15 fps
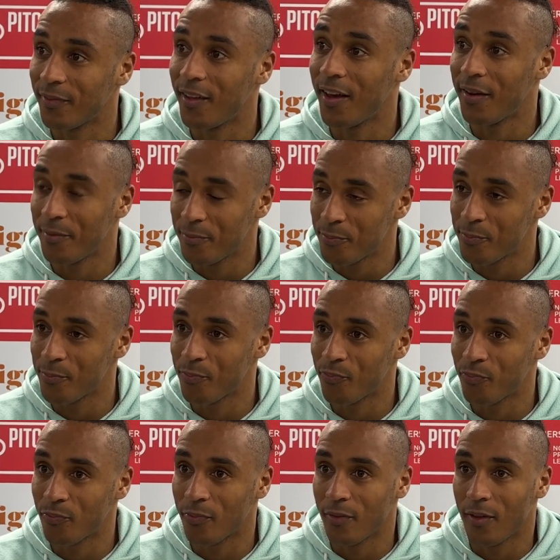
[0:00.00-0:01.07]
Yeah. What did you
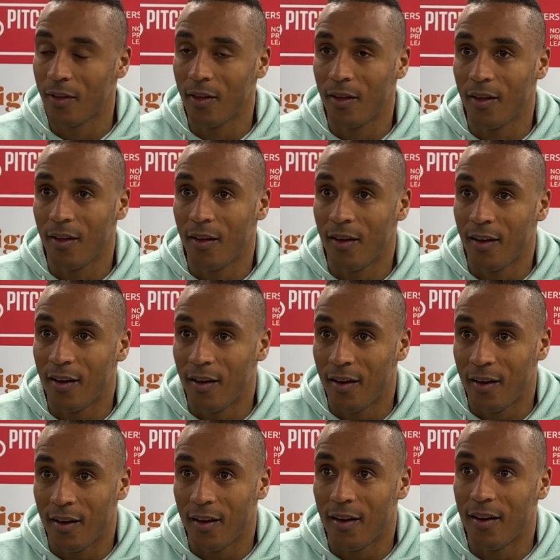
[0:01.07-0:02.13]
rate today?
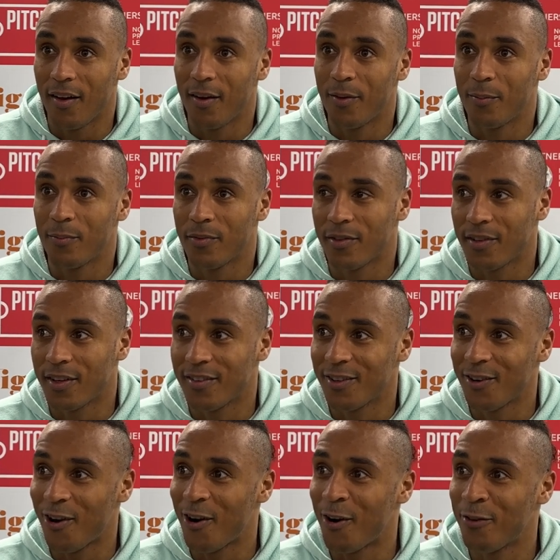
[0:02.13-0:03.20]
Um, six
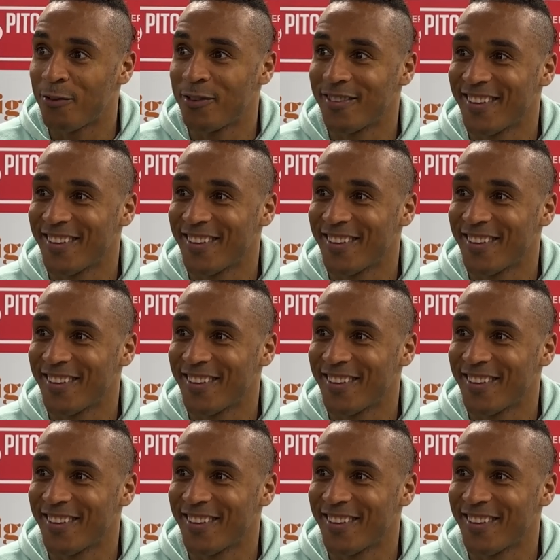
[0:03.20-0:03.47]
and a half.